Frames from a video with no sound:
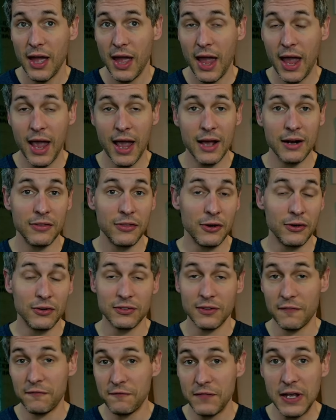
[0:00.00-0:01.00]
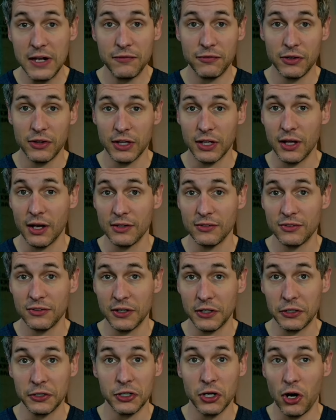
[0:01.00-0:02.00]
and there's a feat for the
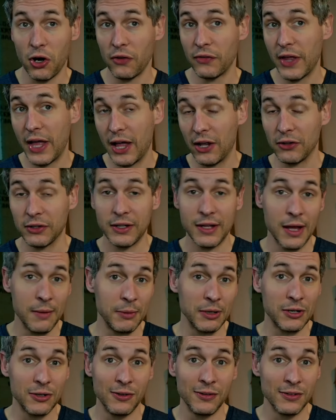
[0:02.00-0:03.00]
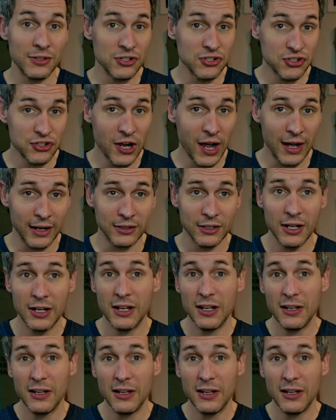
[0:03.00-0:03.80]
Gunslinger called alchemical shot.